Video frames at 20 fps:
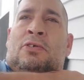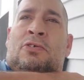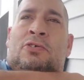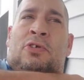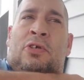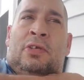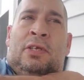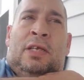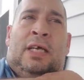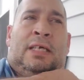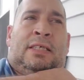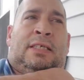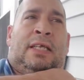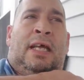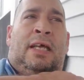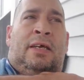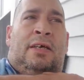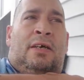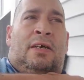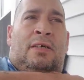So the next
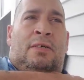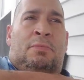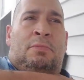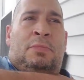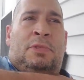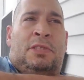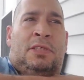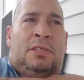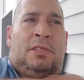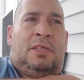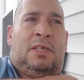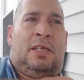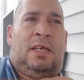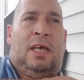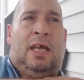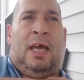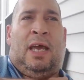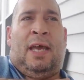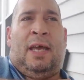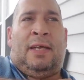day comes,
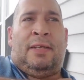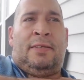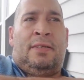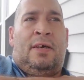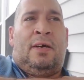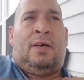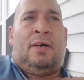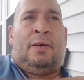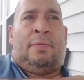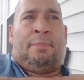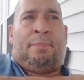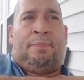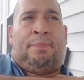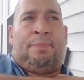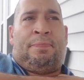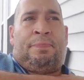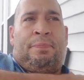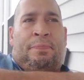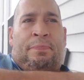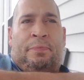and um,
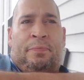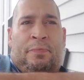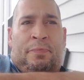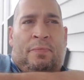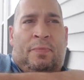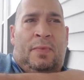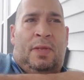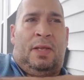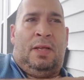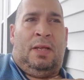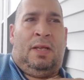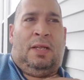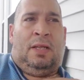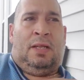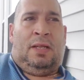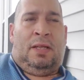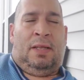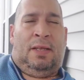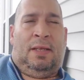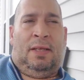
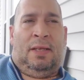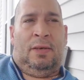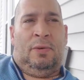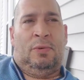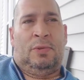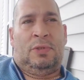it